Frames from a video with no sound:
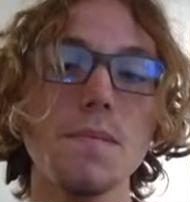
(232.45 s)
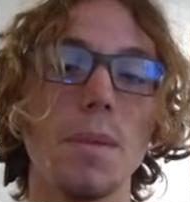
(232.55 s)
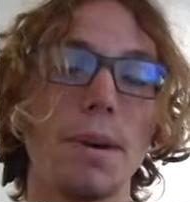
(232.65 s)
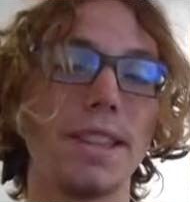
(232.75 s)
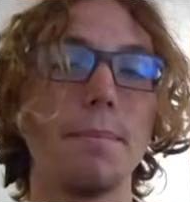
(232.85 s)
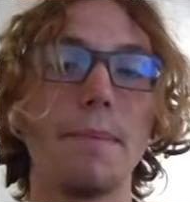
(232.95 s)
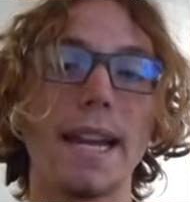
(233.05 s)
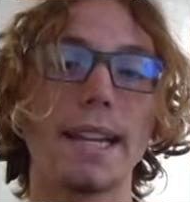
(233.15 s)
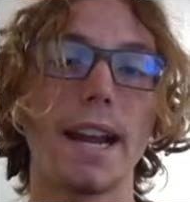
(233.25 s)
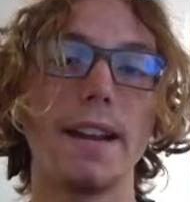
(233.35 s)
But the main
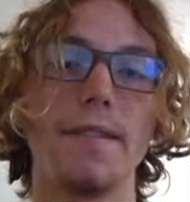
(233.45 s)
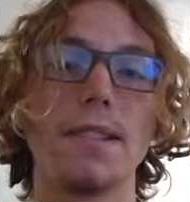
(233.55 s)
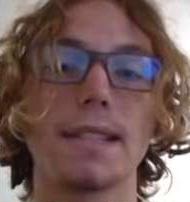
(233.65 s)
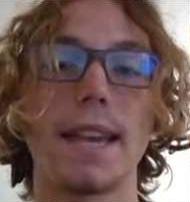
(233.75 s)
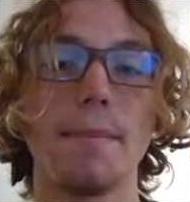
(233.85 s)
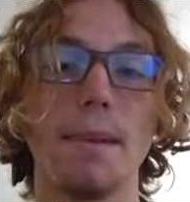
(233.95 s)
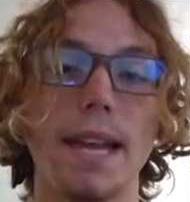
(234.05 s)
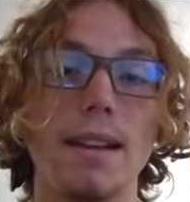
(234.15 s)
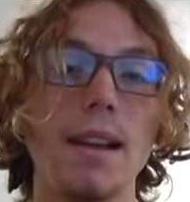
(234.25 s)
carry for this campaign,